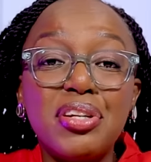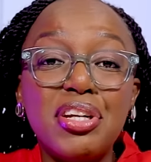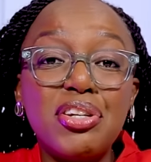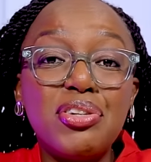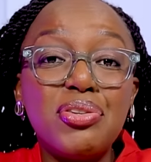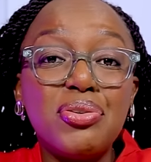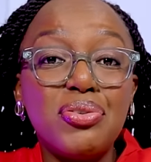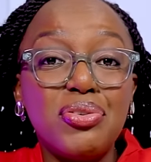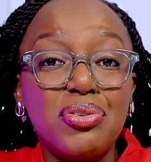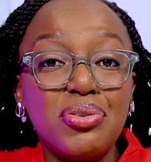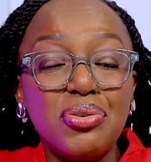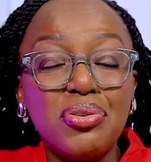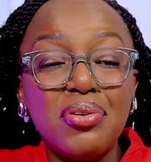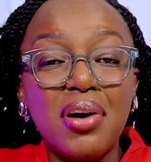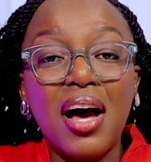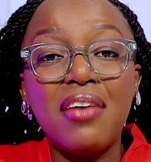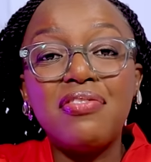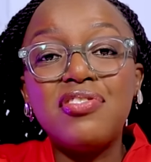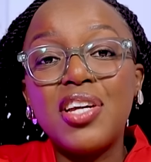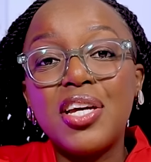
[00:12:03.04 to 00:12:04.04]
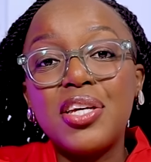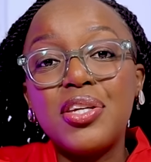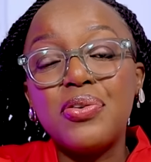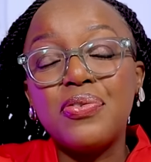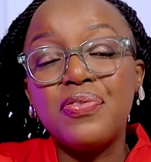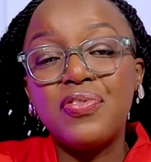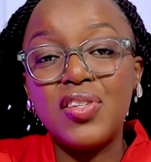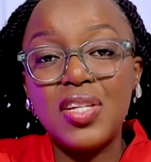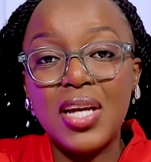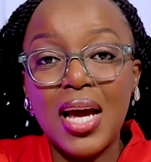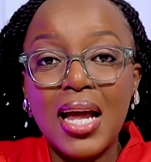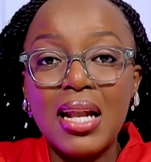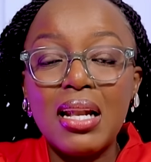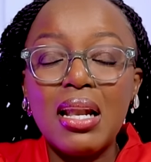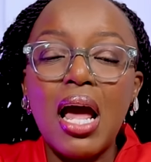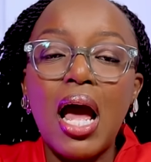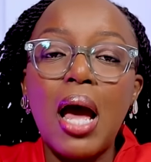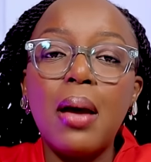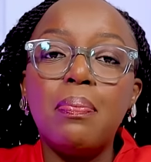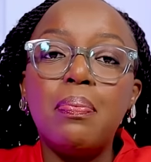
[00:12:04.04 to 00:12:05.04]
need to do after you've
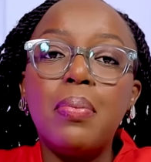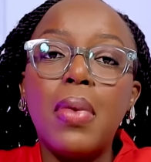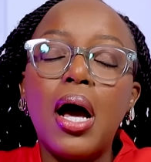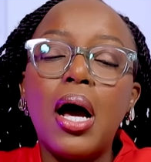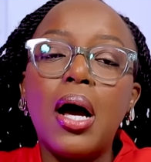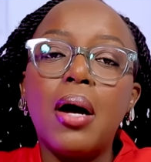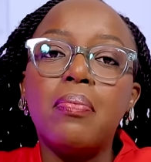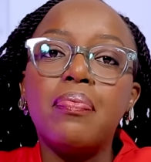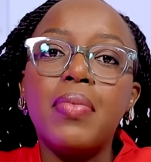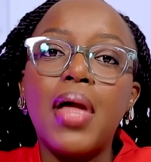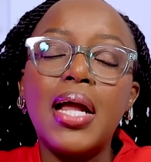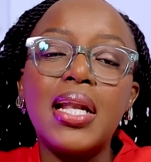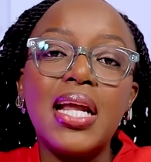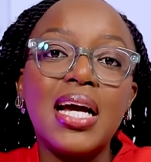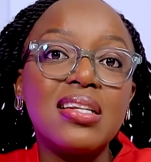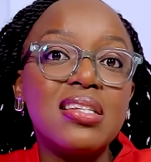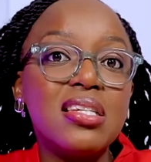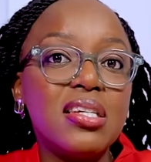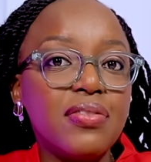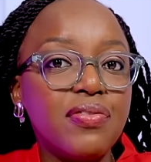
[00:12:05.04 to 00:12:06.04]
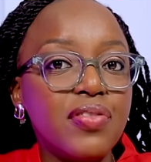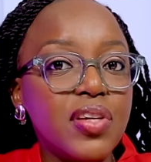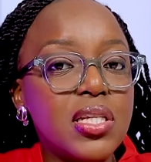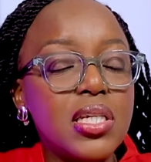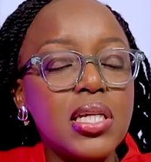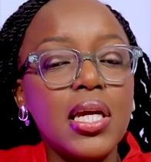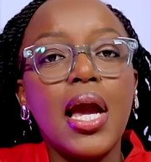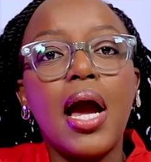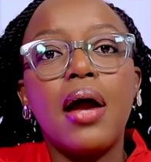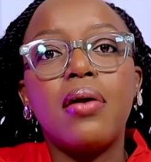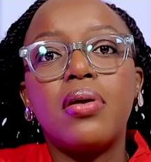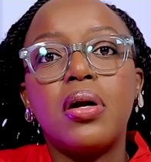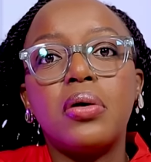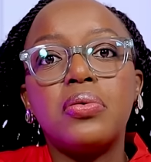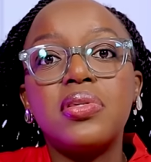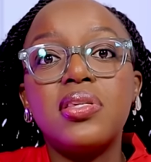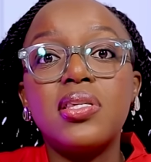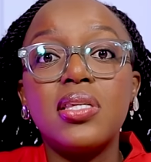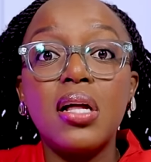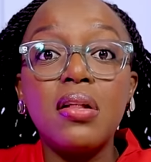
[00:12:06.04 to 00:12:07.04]
done a, um, um, an activity
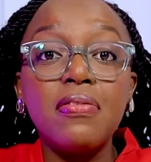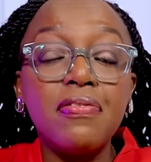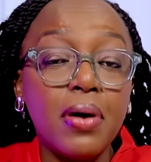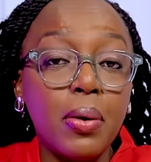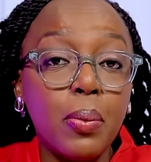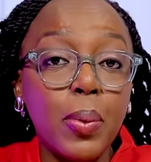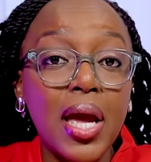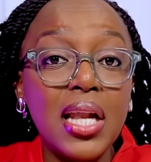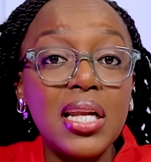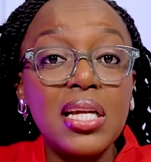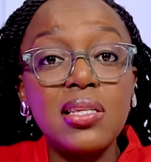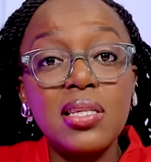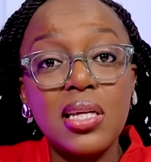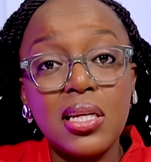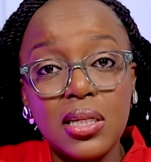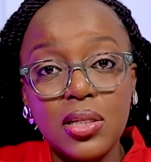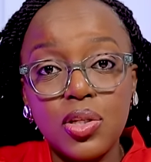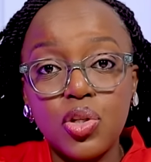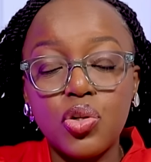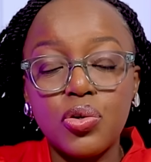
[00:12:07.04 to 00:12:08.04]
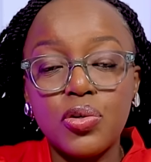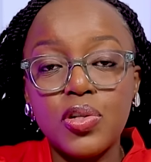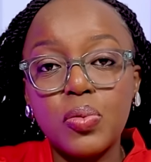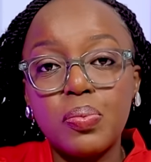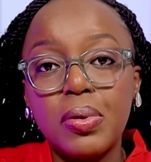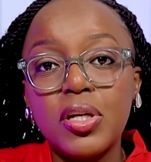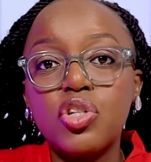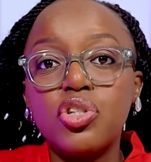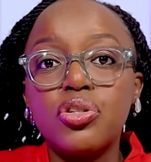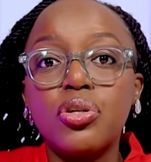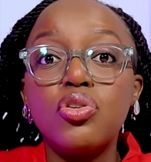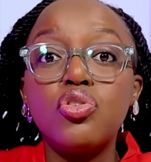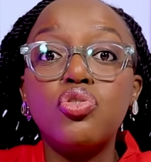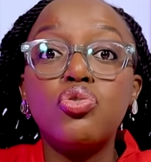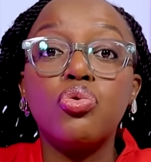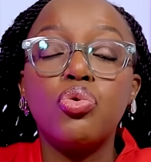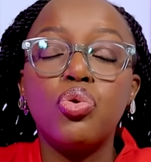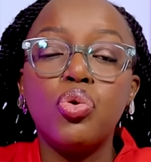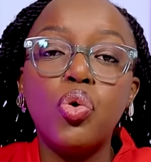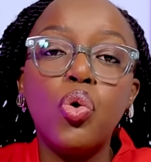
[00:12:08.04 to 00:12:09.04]
around self awareness and introspection
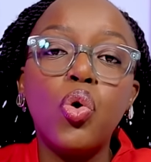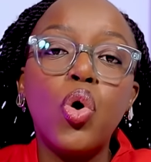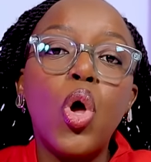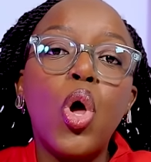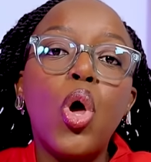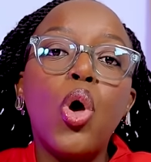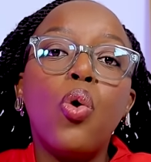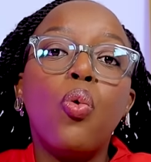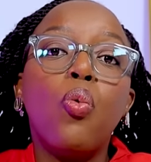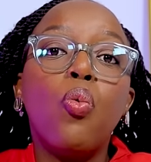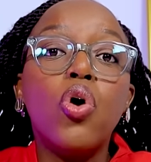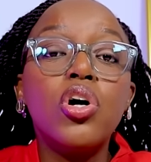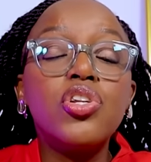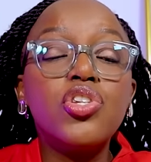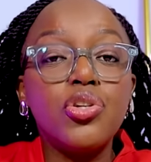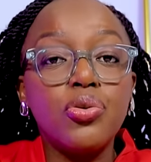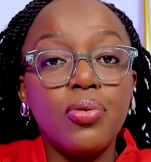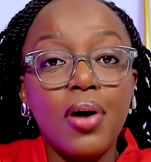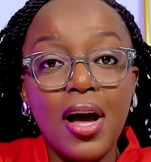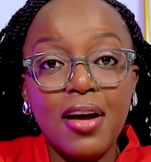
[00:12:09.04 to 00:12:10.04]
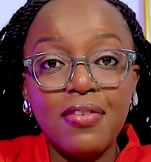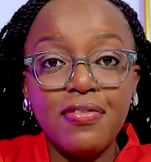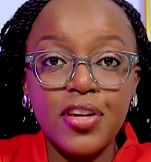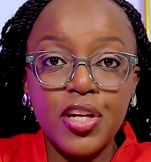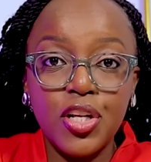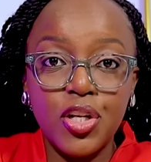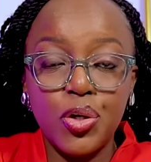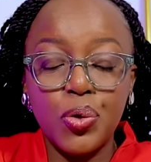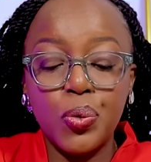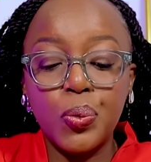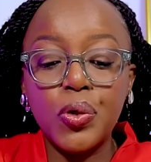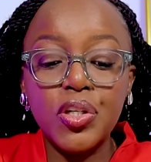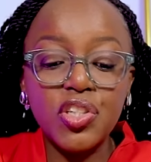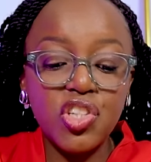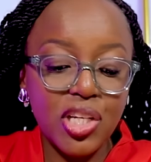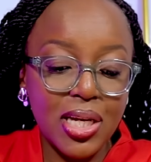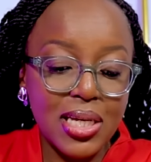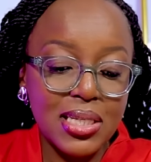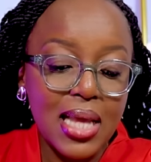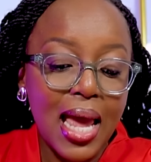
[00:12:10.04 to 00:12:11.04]
to know what you have in your
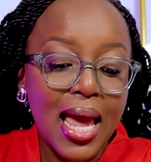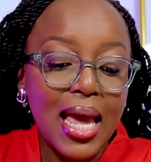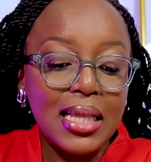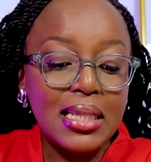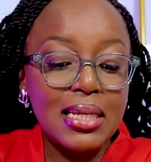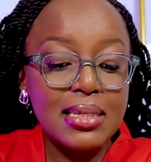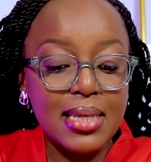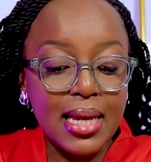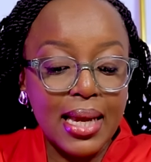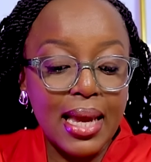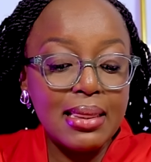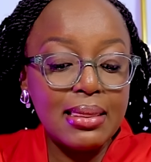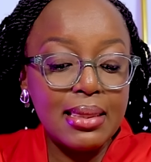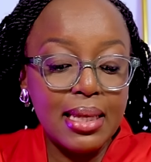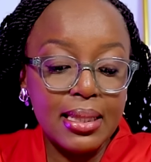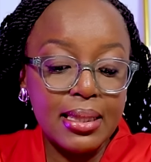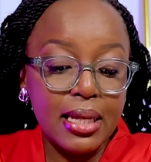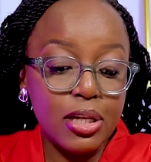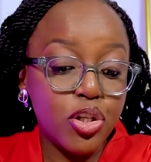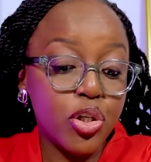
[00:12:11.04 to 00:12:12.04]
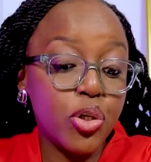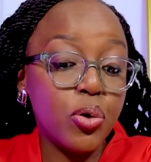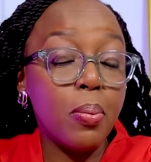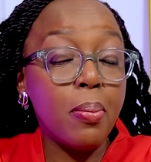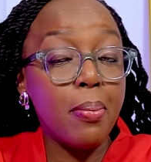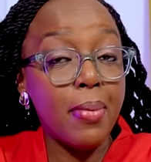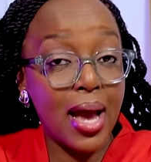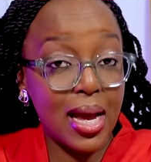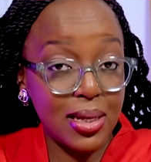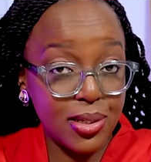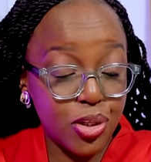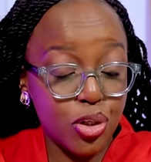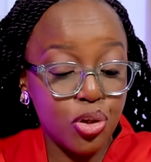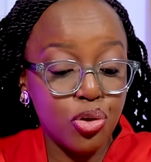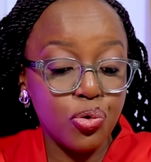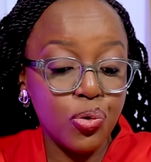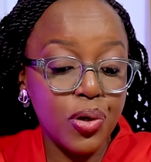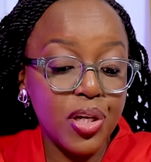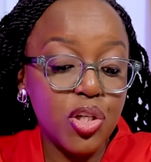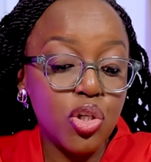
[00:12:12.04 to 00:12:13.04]
watches, the second thing that you
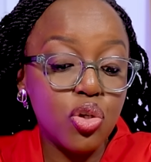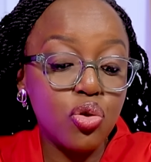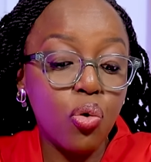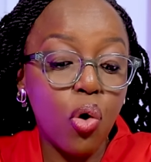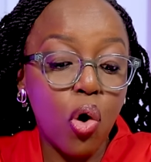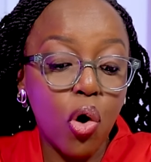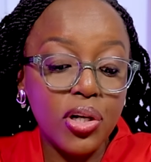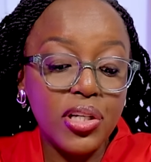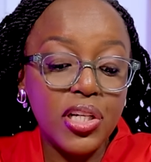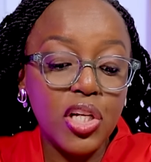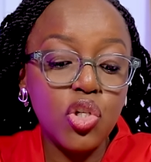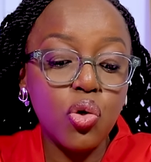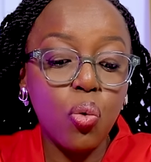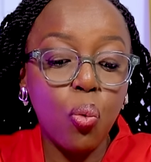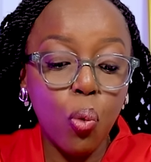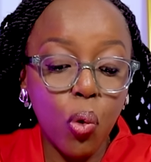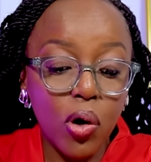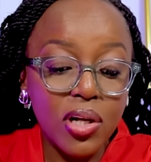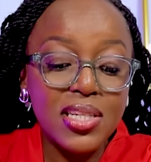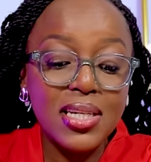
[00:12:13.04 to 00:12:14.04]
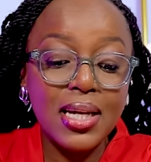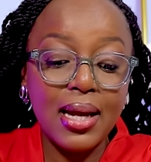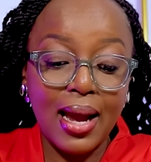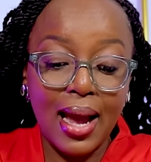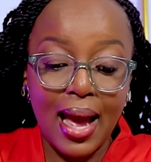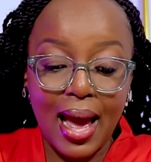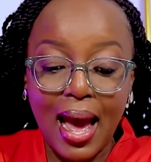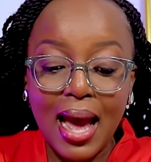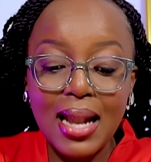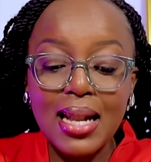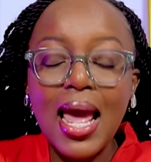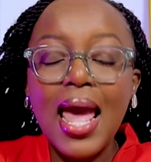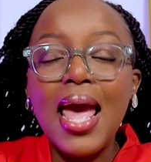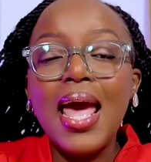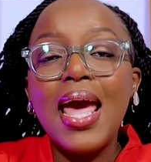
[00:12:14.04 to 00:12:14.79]
must do is to audit what can